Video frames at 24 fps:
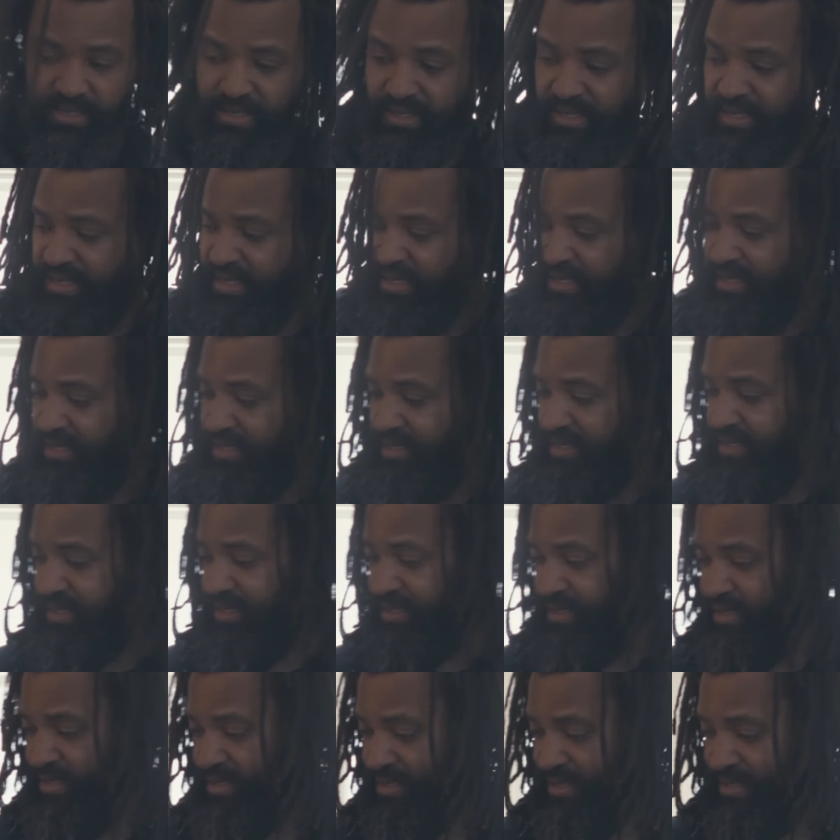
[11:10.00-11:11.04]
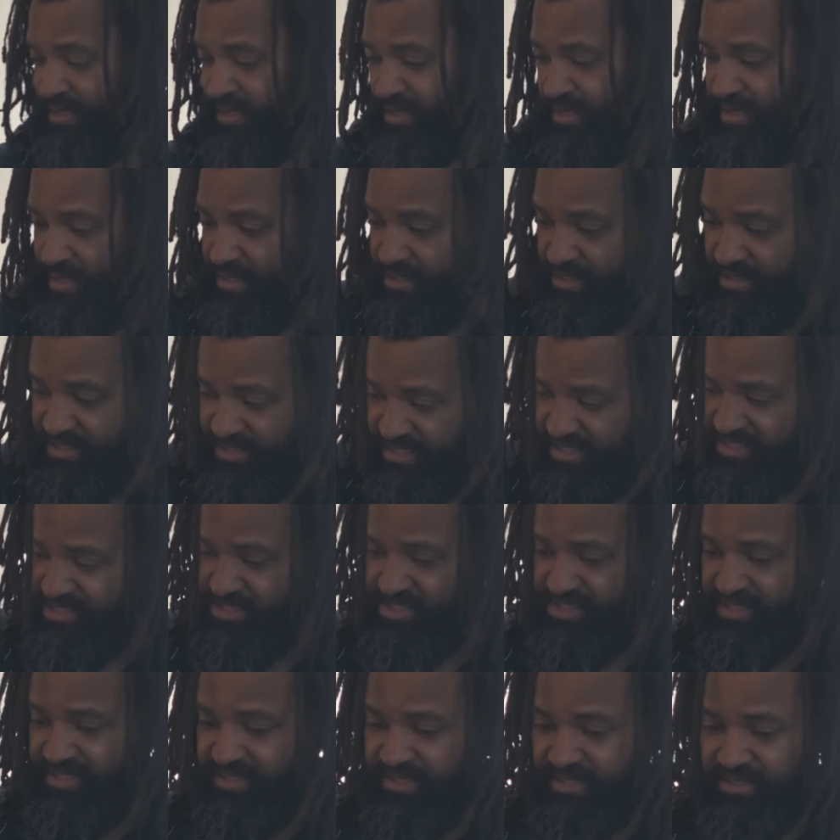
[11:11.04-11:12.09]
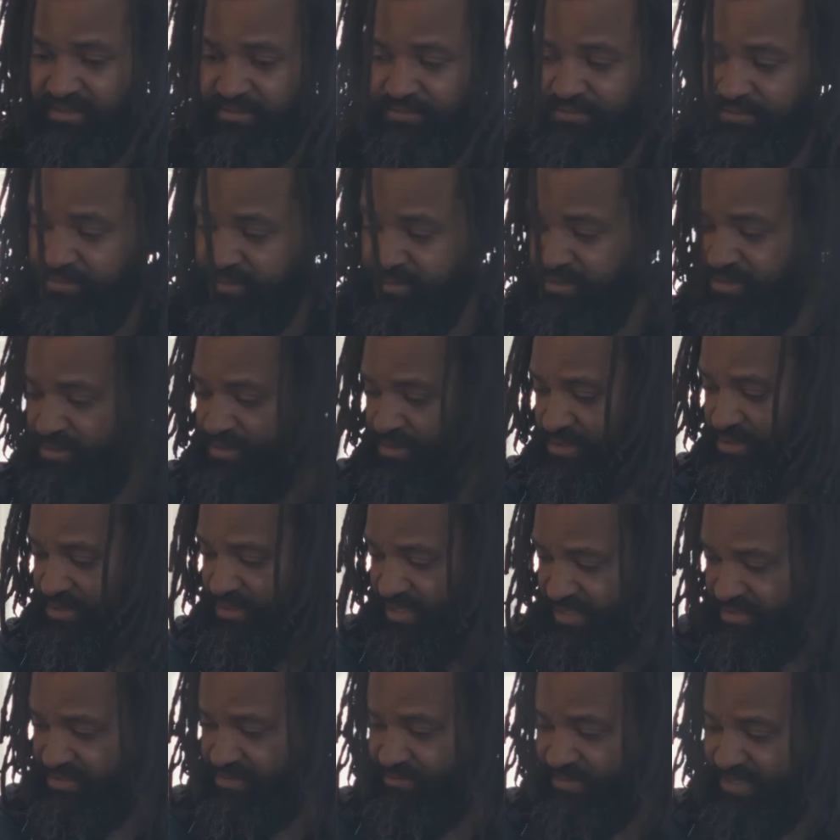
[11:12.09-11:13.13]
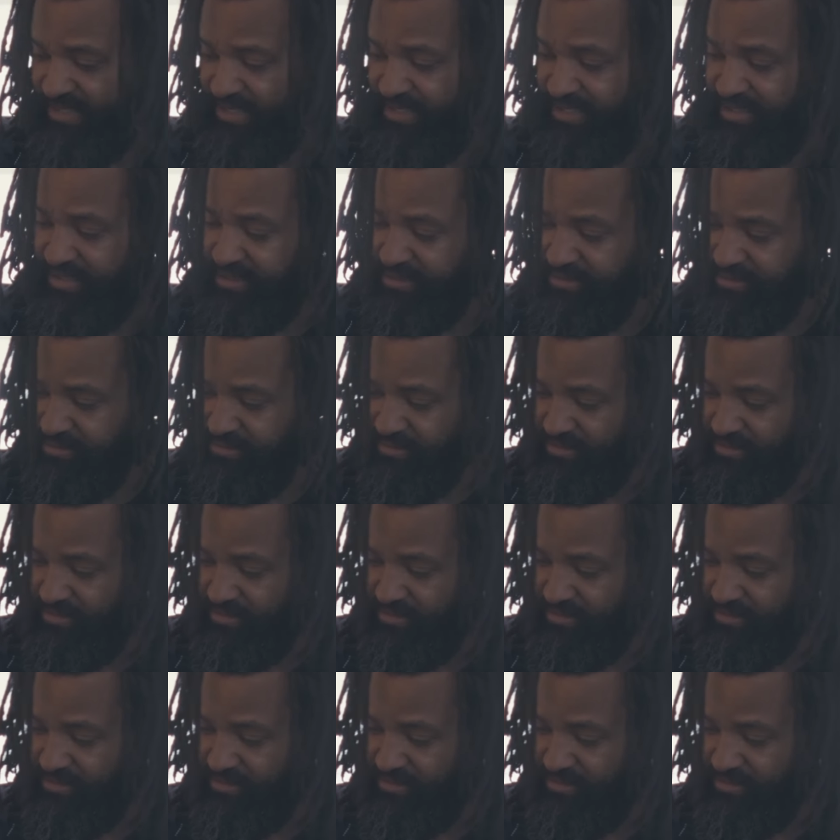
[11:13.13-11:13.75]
And in a nutshell, that's my